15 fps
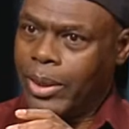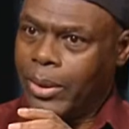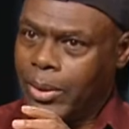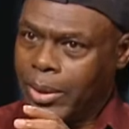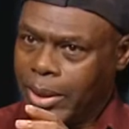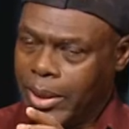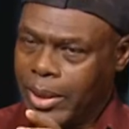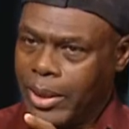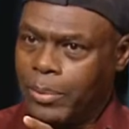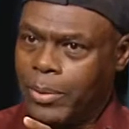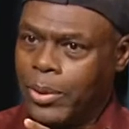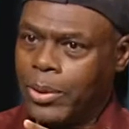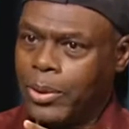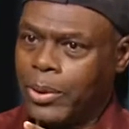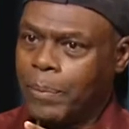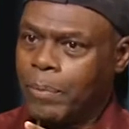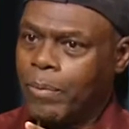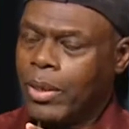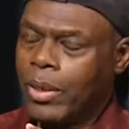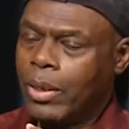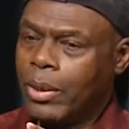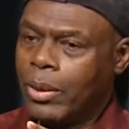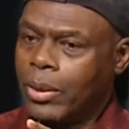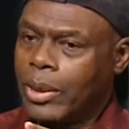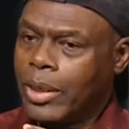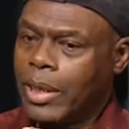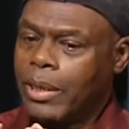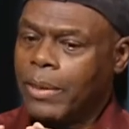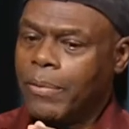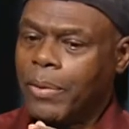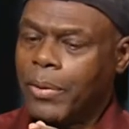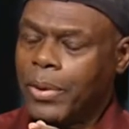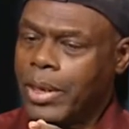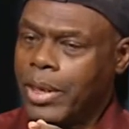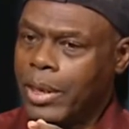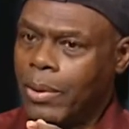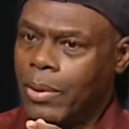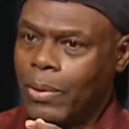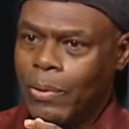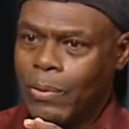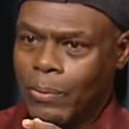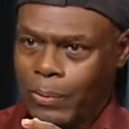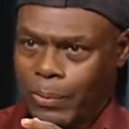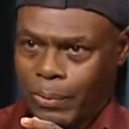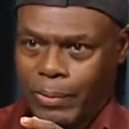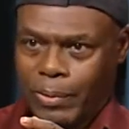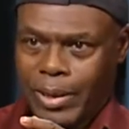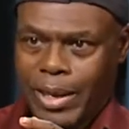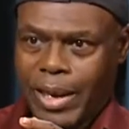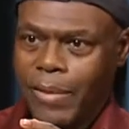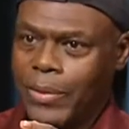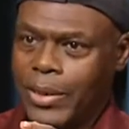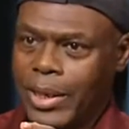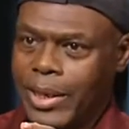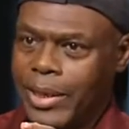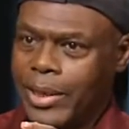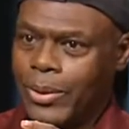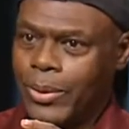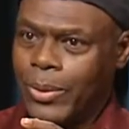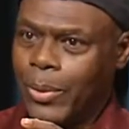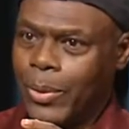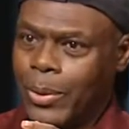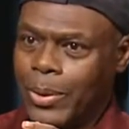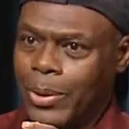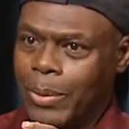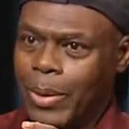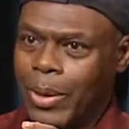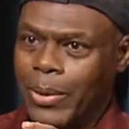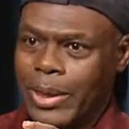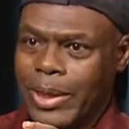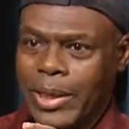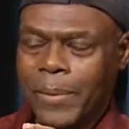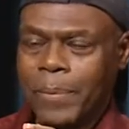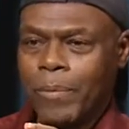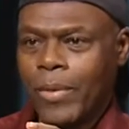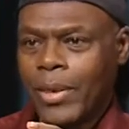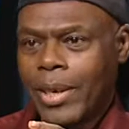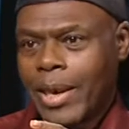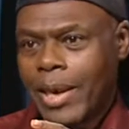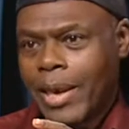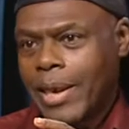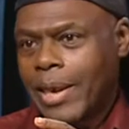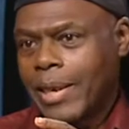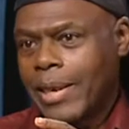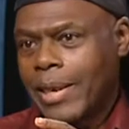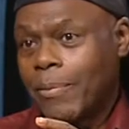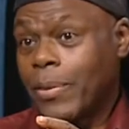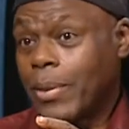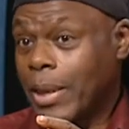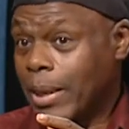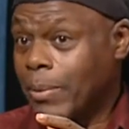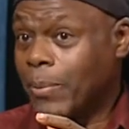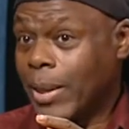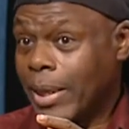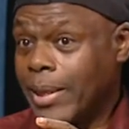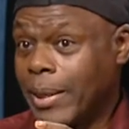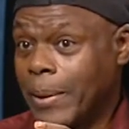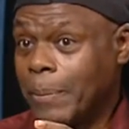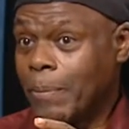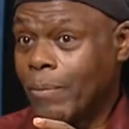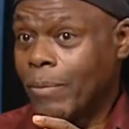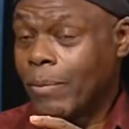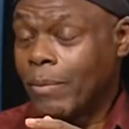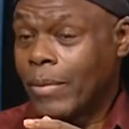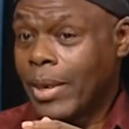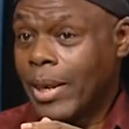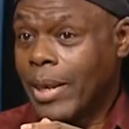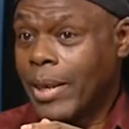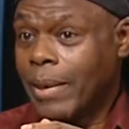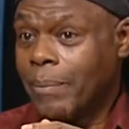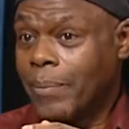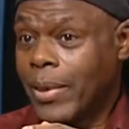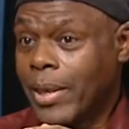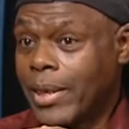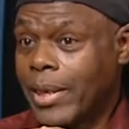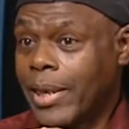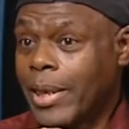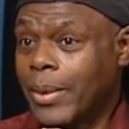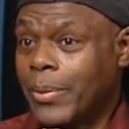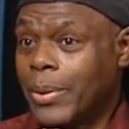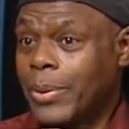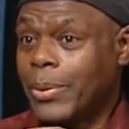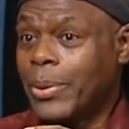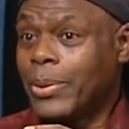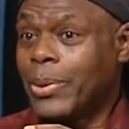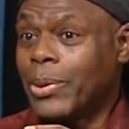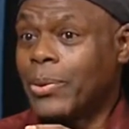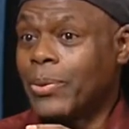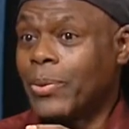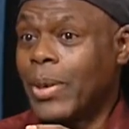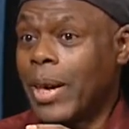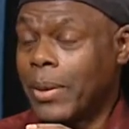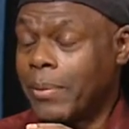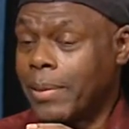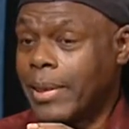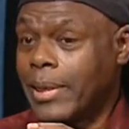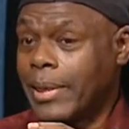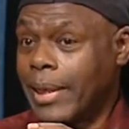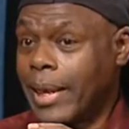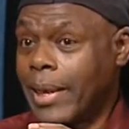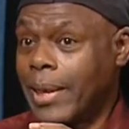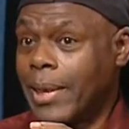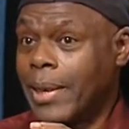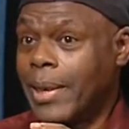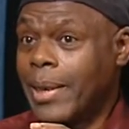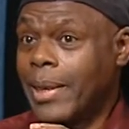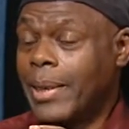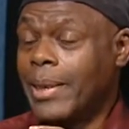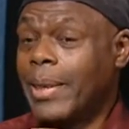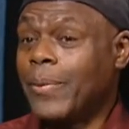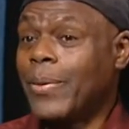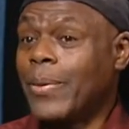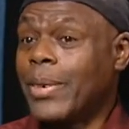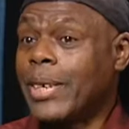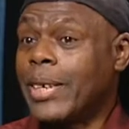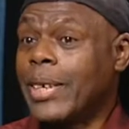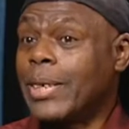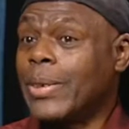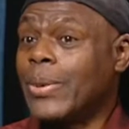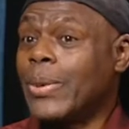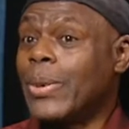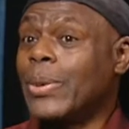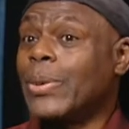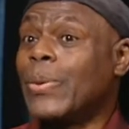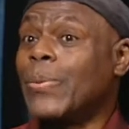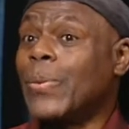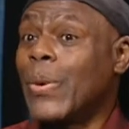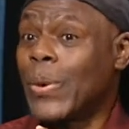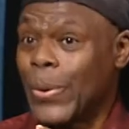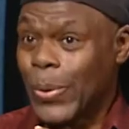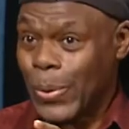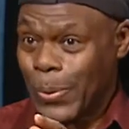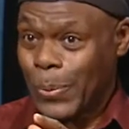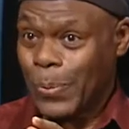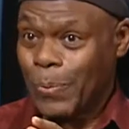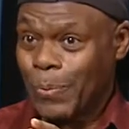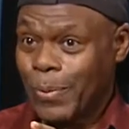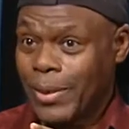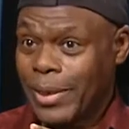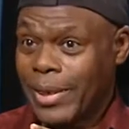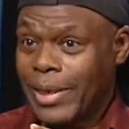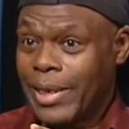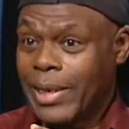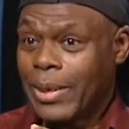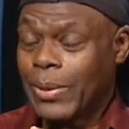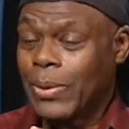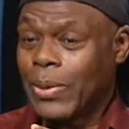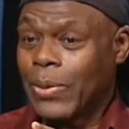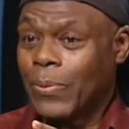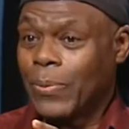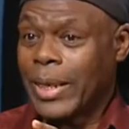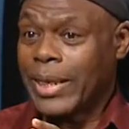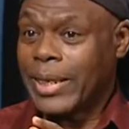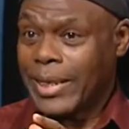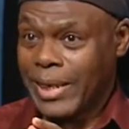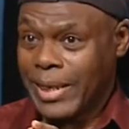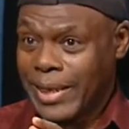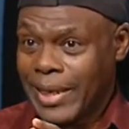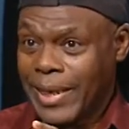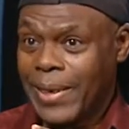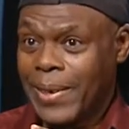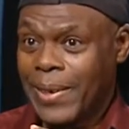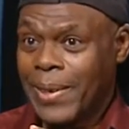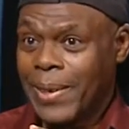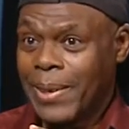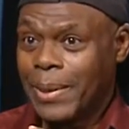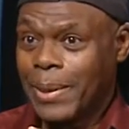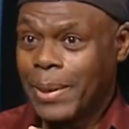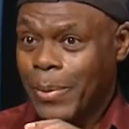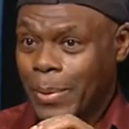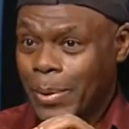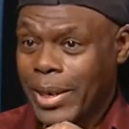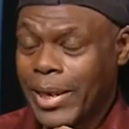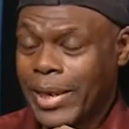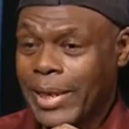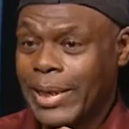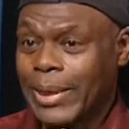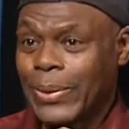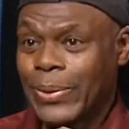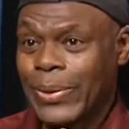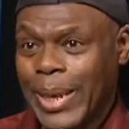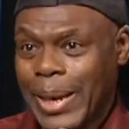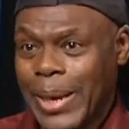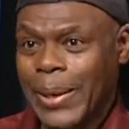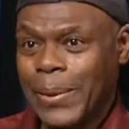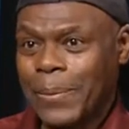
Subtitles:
continent, because those are the future of Africa. There's no question about it. And for that matter, I think I agree with those who actually say the future is not tomorrow, is not much later. The future is today.